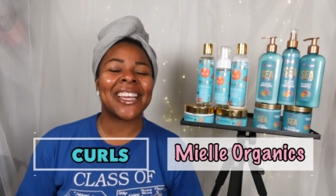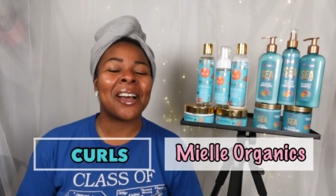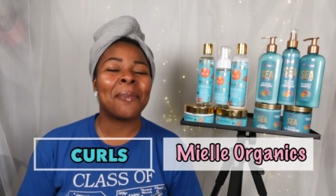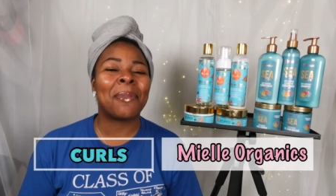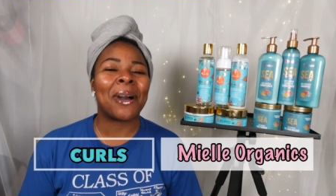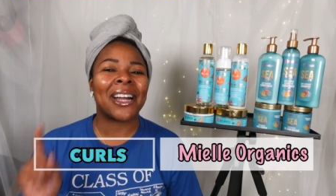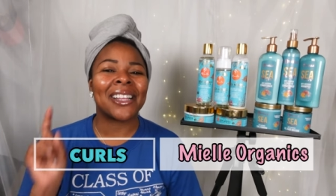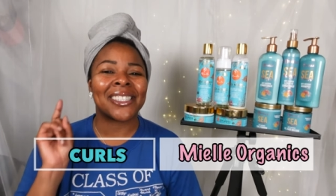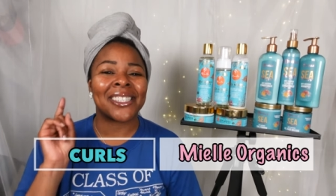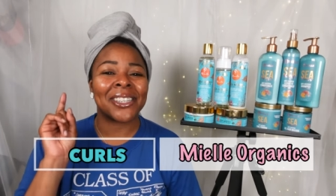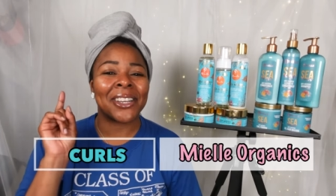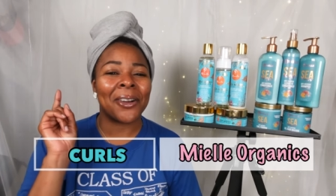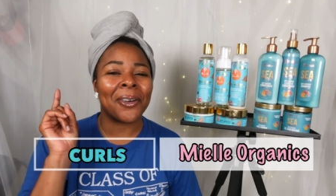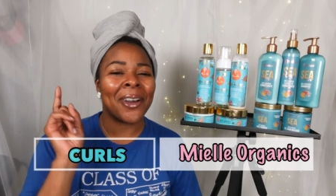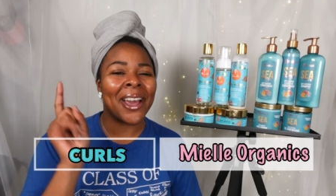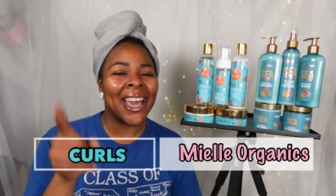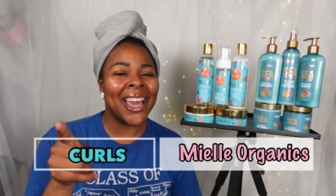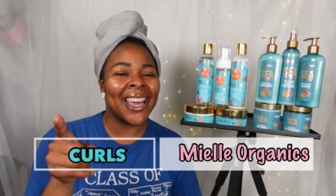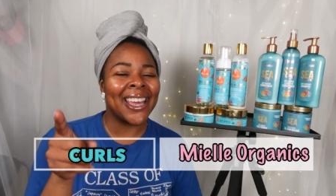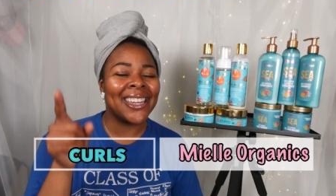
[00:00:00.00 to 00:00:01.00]
about to go
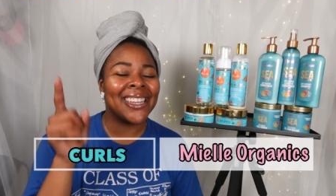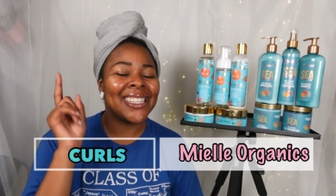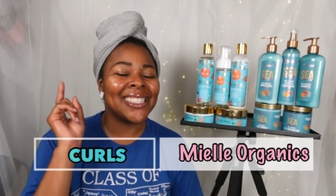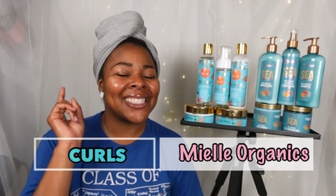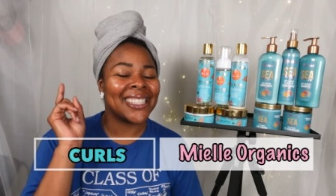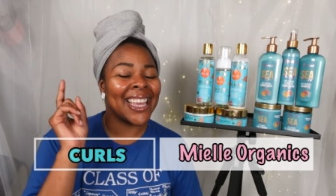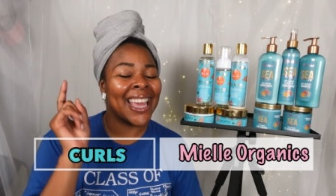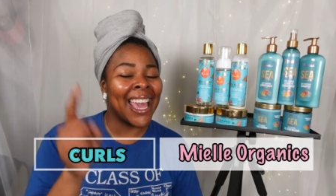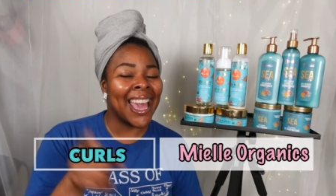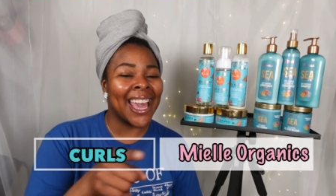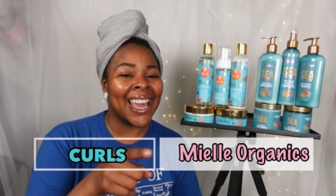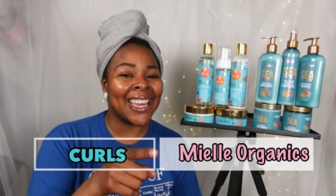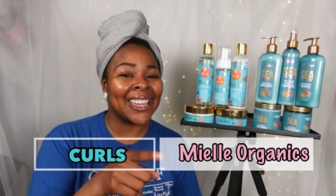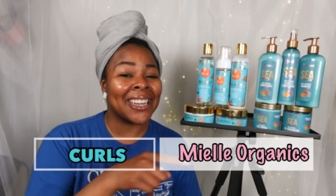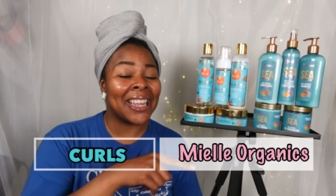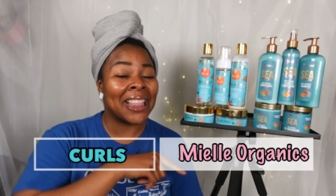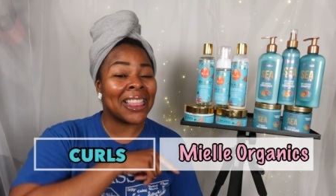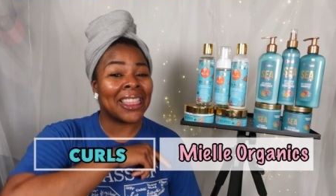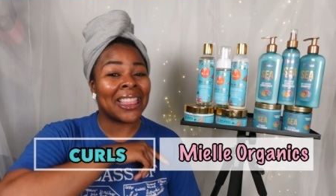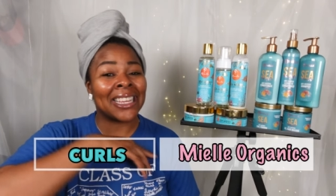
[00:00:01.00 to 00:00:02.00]
head to
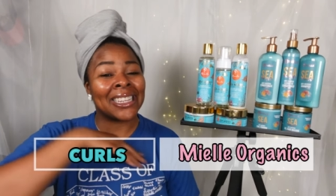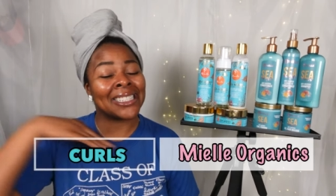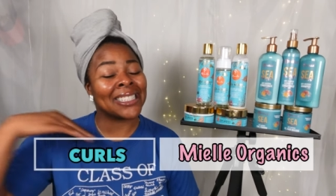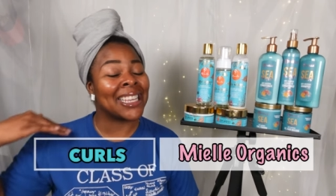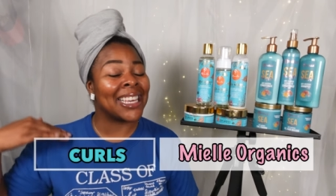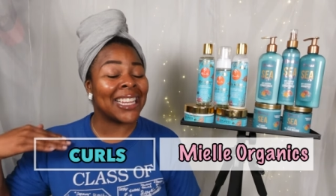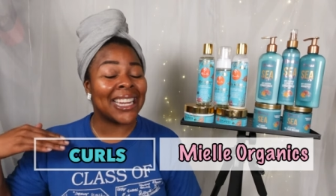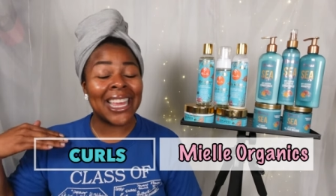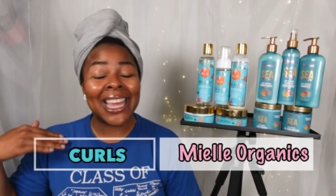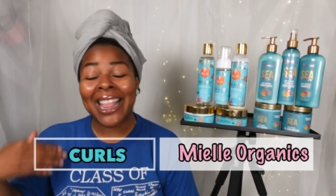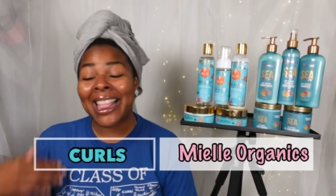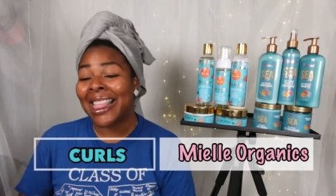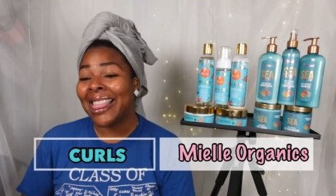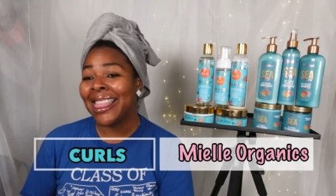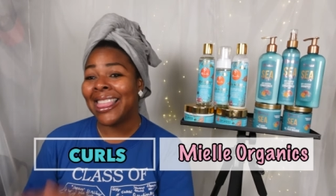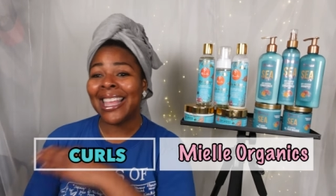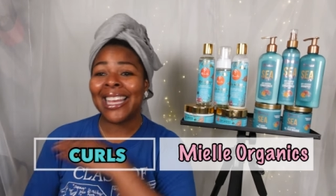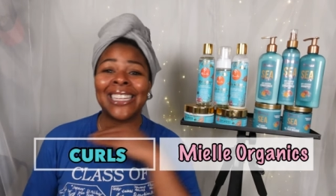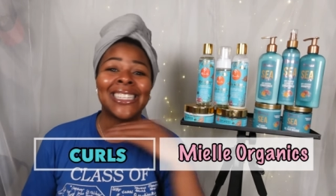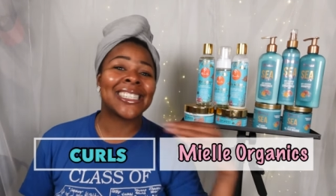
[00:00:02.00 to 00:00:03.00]
head. Let's get it,
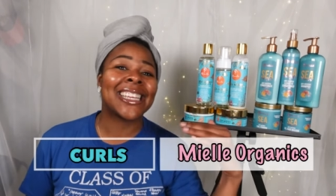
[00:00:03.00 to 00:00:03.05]
let's